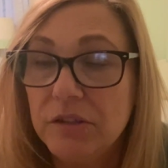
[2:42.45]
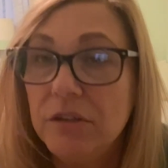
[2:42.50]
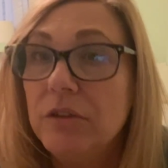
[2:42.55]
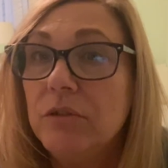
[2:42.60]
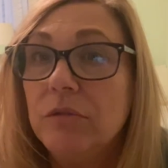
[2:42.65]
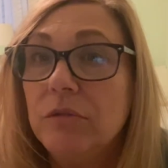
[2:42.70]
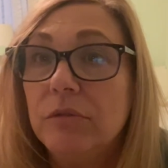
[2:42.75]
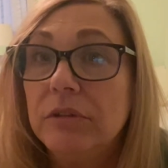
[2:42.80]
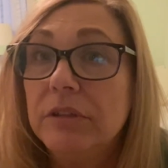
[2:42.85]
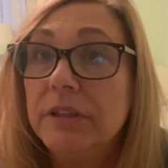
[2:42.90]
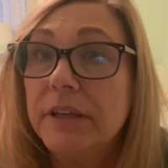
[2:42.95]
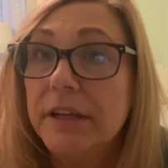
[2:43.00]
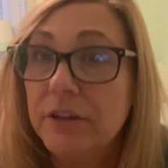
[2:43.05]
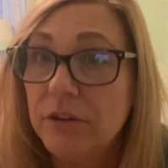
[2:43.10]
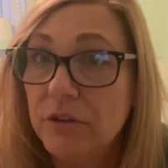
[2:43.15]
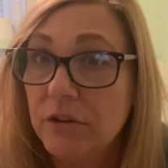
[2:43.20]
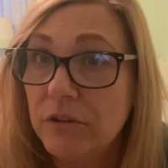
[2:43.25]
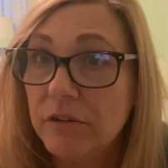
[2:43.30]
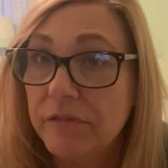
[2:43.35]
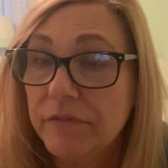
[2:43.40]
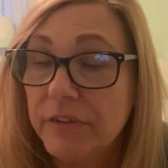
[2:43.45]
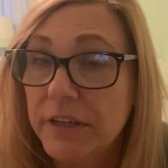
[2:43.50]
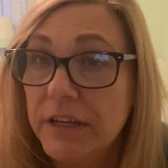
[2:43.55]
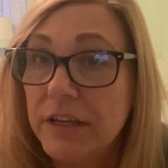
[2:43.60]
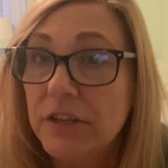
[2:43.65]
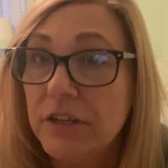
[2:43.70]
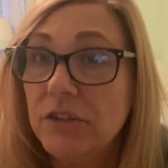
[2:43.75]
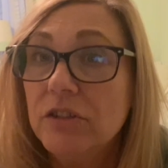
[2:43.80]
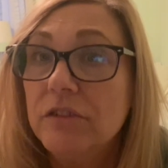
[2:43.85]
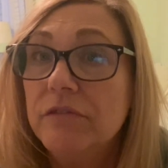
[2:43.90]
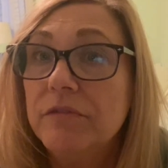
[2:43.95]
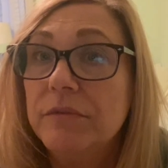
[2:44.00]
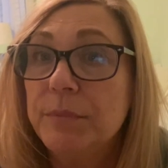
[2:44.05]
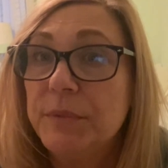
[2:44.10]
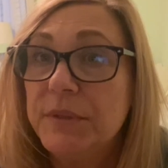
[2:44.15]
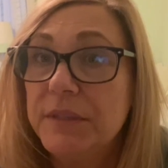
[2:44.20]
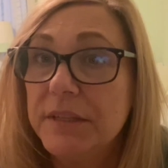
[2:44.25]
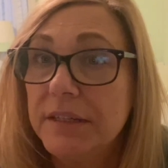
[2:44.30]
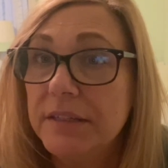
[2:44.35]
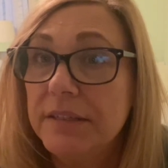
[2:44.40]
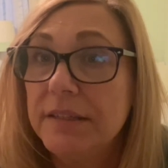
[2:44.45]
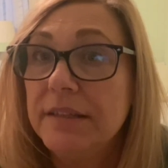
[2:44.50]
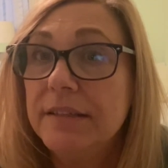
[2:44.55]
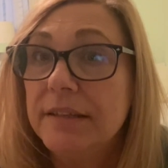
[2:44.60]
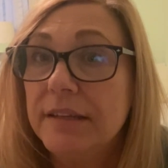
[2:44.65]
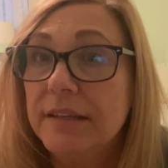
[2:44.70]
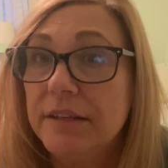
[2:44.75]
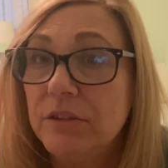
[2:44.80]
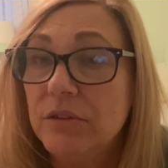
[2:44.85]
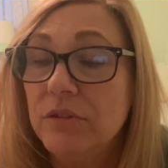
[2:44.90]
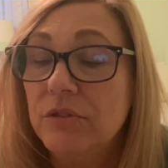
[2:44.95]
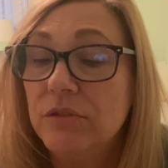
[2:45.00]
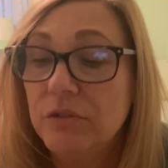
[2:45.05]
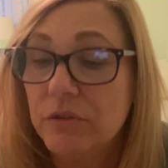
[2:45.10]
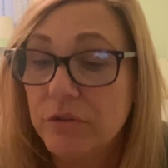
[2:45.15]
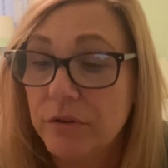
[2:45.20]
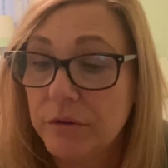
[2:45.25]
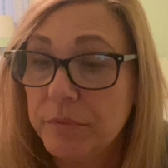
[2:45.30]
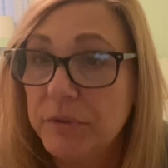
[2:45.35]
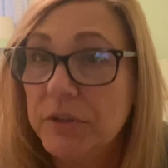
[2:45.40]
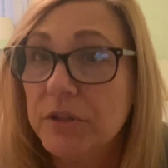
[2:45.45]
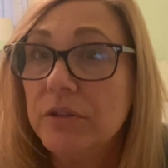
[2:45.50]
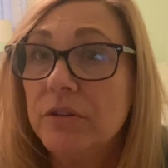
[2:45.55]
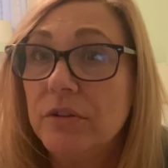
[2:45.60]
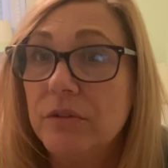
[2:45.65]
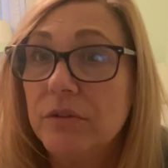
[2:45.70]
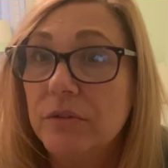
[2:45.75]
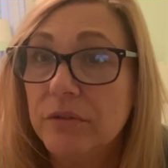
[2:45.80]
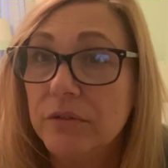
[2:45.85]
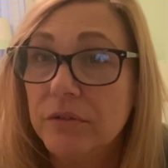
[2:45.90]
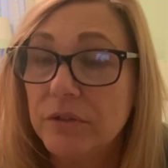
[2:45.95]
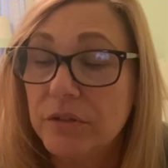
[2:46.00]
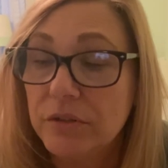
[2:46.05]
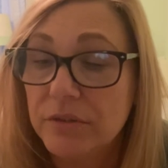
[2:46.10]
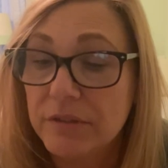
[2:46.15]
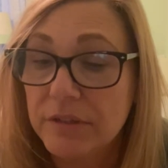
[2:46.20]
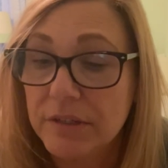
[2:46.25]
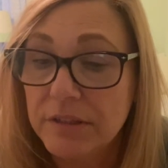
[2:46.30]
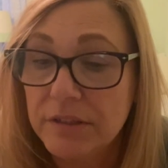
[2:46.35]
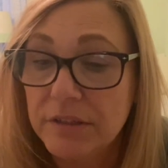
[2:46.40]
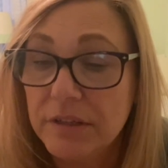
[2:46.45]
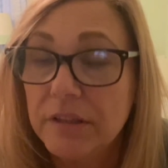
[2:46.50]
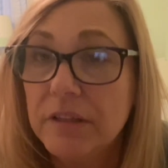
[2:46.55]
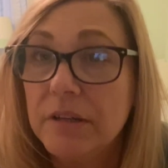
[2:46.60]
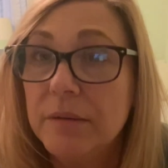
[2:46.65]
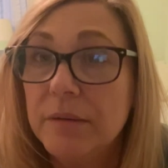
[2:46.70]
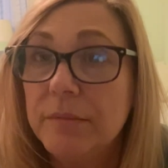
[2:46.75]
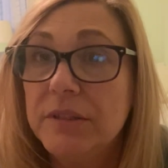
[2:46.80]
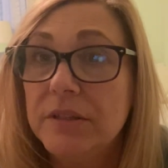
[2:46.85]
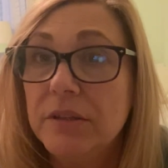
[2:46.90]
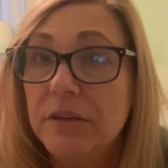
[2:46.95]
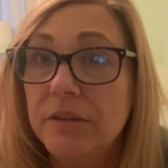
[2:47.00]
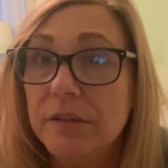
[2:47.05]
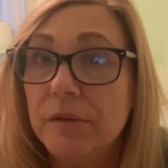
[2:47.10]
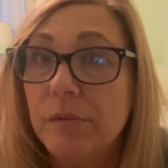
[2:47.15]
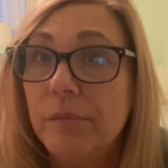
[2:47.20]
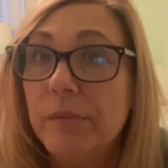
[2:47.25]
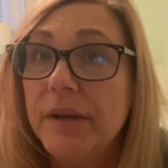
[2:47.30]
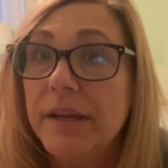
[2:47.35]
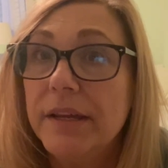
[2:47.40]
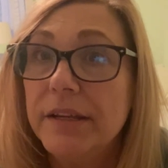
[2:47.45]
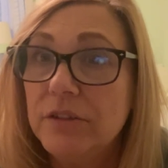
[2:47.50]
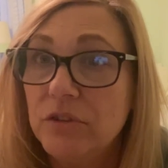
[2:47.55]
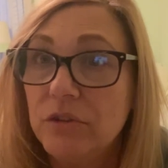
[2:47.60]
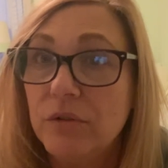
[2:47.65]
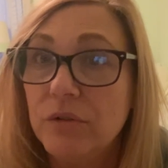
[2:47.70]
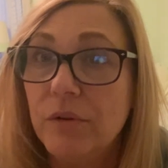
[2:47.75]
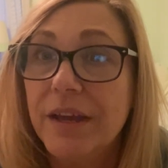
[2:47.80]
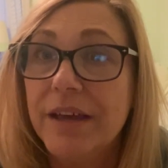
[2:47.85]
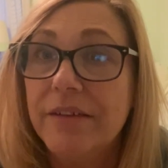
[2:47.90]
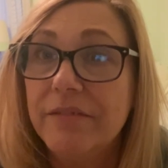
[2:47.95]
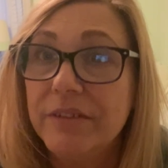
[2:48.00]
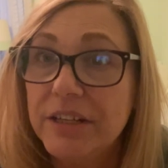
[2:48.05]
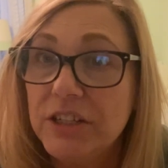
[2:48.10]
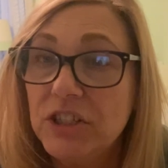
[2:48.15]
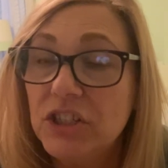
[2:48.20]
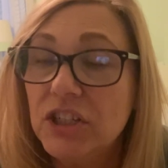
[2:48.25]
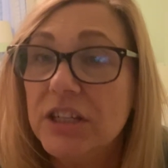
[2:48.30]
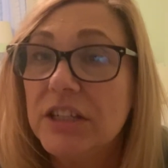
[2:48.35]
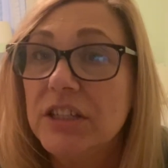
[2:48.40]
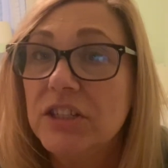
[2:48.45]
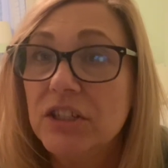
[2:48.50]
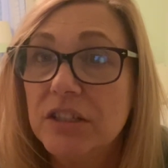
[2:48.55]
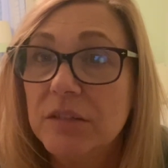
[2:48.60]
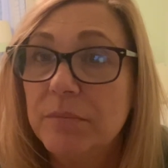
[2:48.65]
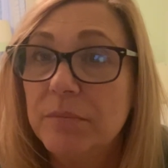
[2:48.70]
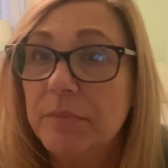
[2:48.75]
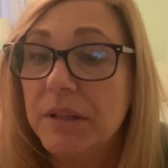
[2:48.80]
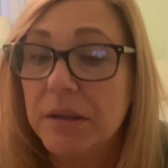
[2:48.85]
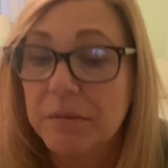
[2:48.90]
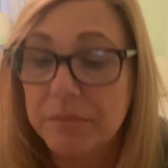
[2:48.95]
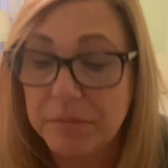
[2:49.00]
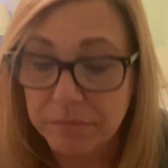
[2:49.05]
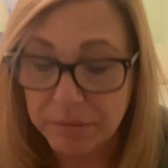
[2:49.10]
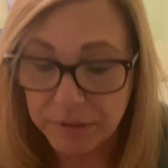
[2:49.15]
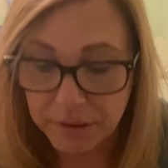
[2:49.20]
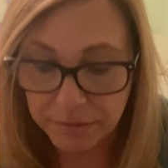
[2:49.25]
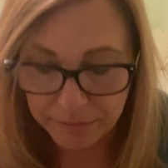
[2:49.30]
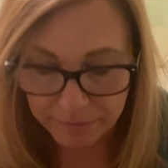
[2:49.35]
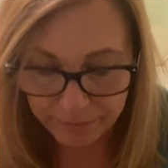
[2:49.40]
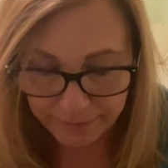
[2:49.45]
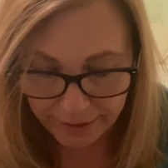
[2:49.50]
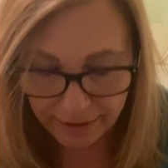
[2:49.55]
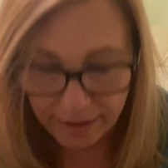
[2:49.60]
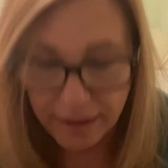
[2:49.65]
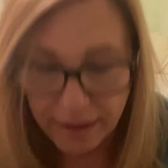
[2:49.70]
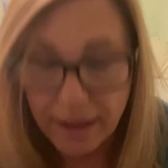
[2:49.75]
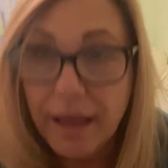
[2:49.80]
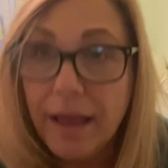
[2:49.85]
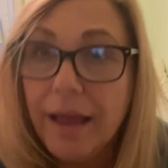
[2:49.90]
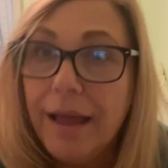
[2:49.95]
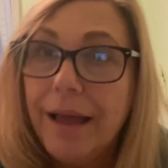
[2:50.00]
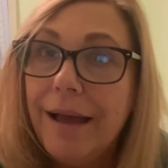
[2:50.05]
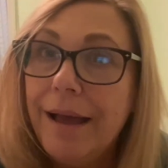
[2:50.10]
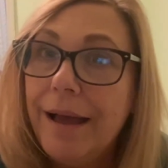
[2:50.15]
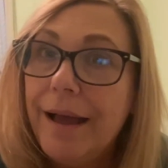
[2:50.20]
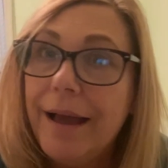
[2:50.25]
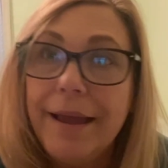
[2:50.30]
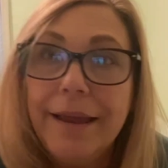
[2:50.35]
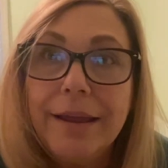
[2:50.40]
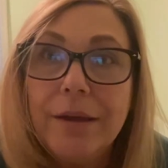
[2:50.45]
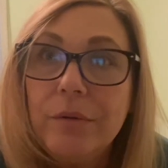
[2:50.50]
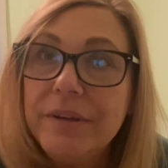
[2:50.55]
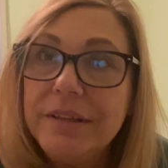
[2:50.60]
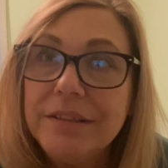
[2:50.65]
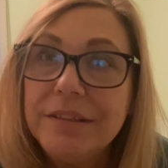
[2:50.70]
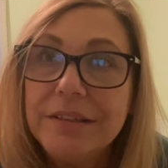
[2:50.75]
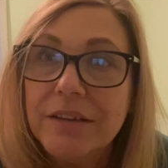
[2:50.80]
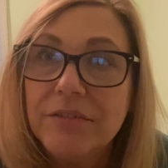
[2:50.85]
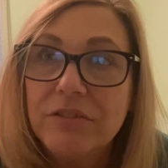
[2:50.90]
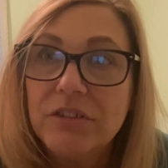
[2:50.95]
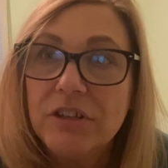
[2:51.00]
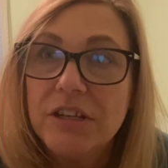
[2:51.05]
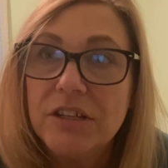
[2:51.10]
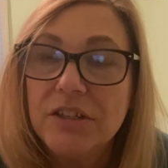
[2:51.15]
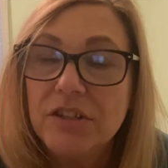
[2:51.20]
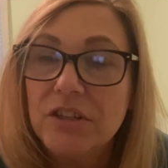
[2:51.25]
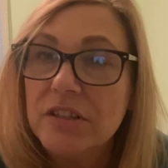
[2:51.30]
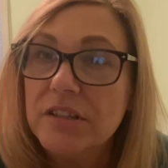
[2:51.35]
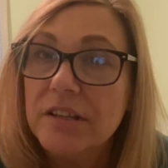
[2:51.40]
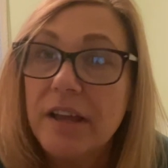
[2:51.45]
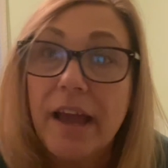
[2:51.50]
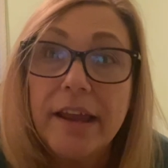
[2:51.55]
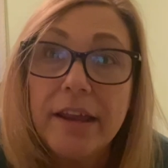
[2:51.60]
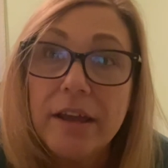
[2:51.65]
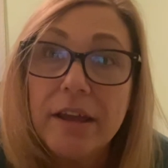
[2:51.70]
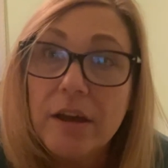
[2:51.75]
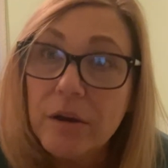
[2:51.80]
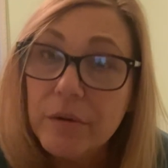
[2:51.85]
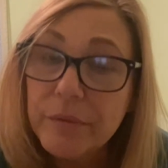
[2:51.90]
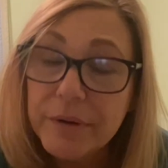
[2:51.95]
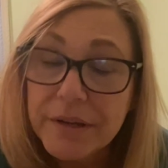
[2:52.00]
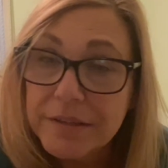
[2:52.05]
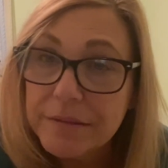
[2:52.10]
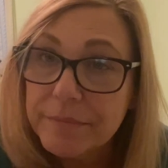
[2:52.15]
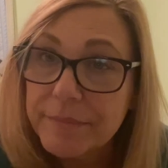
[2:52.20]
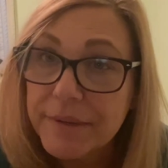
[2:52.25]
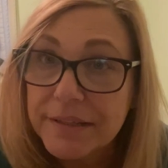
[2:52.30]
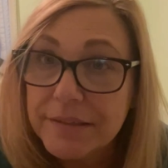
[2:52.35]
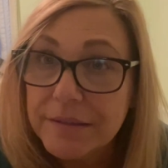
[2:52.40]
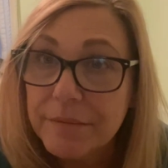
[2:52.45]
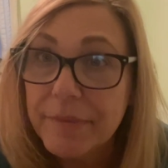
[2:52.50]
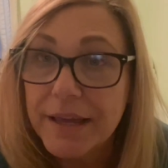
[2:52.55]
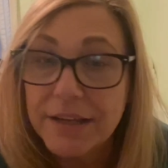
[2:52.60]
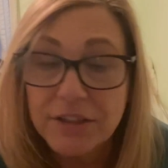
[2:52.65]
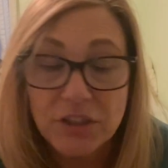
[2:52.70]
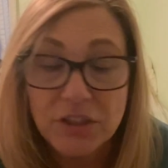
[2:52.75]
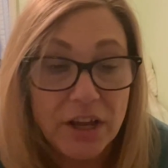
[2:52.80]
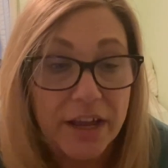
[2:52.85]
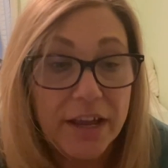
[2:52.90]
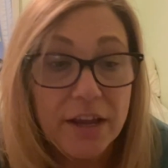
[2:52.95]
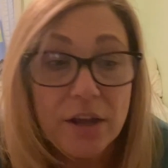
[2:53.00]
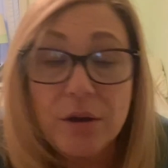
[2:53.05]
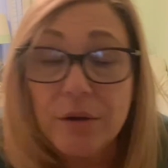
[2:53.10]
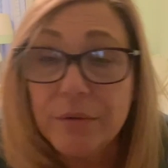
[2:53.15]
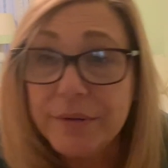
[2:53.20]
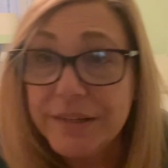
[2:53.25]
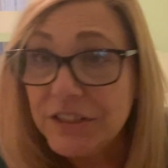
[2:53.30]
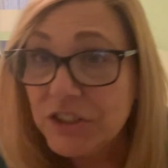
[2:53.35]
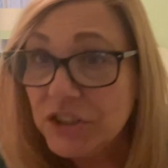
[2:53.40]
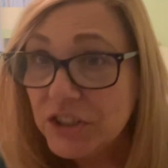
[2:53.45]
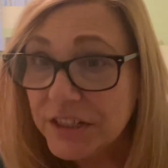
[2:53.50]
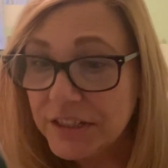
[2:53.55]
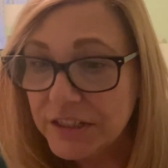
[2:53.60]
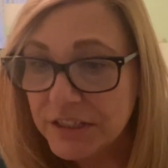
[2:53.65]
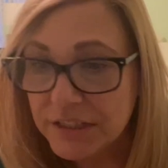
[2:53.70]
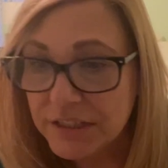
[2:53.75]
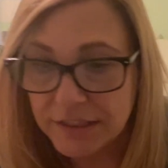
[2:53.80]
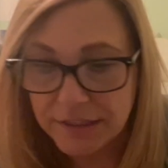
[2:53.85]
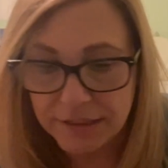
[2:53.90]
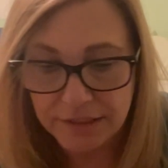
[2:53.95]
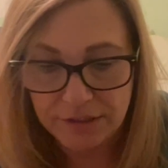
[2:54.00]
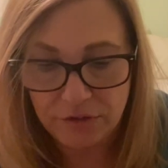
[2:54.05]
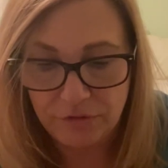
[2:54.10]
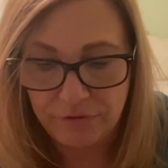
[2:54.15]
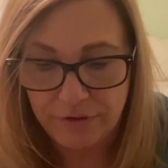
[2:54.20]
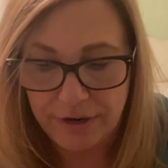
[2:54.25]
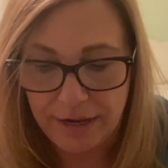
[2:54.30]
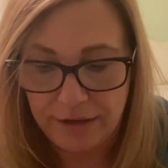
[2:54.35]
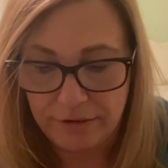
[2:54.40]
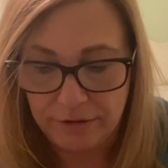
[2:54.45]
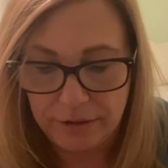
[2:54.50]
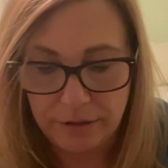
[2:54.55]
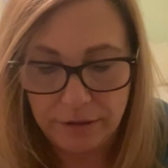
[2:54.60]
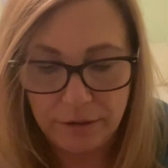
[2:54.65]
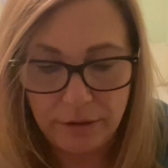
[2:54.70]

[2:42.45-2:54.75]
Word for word: You'll get a notification from Scentsy saying your subscription, your your Scentsy Club is on the way. Do you have any changes? Blah blah blah blah blah. I always have changes. I always mix and match. I always change things around.